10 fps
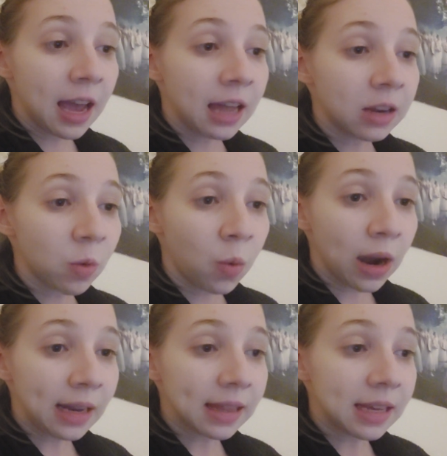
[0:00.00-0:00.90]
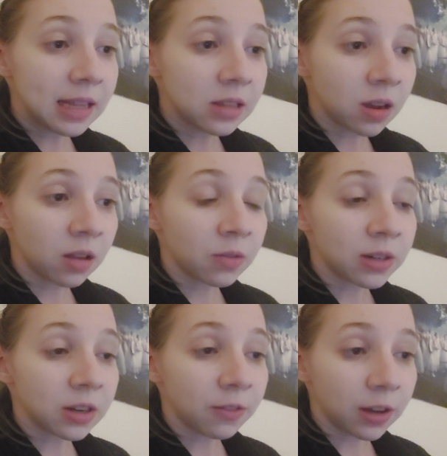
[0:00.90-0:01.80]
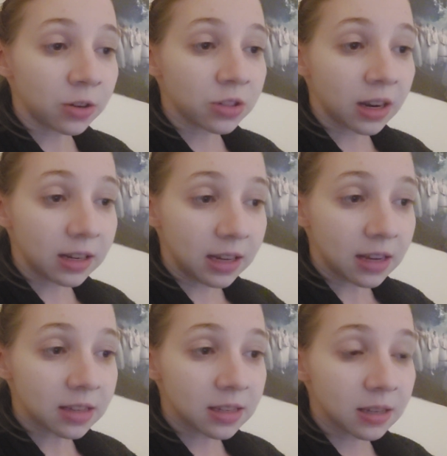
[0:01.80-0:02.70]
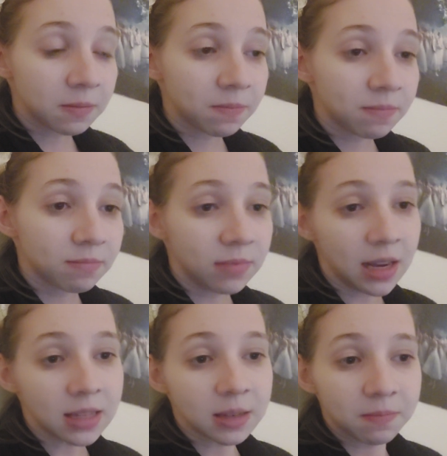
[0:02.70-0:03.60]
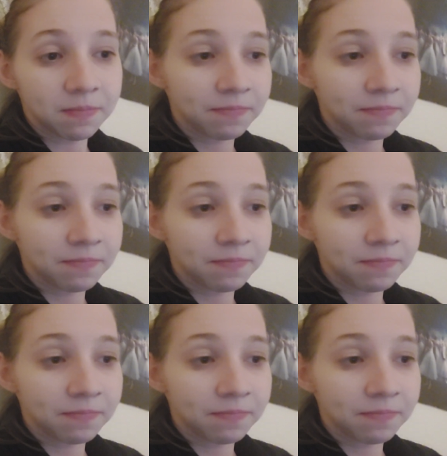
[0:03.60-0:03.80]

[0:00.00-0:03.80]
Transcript: and quietly tolerant of others' ideas. Yes,